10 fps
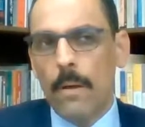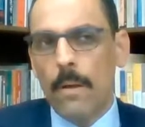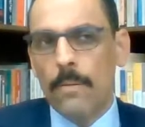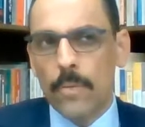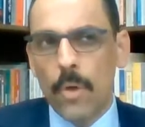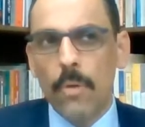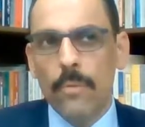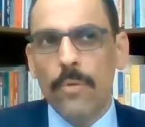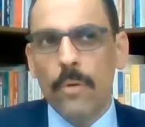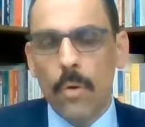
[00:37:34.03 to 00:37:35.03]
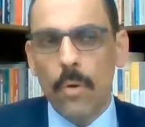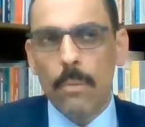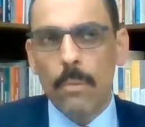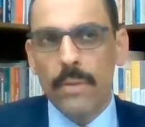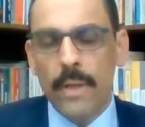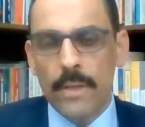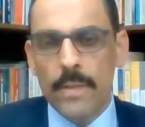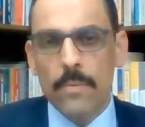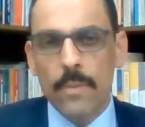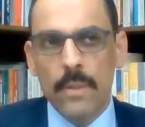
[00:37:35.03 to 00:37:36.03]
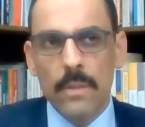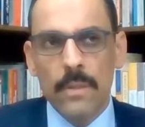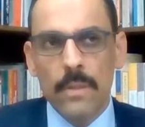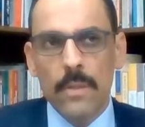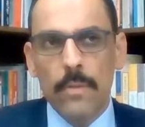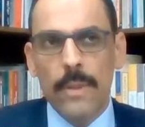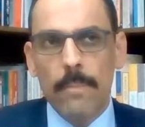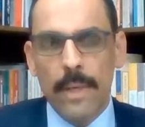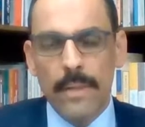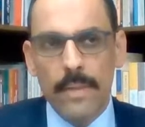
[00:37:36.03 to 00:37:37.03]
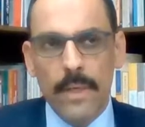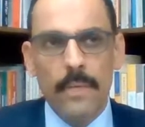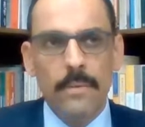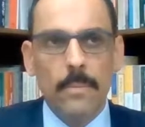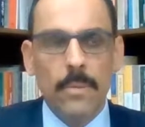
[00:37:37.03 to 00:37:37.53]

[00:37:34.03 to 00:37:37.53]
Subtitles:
a role for all players within the UN mandate,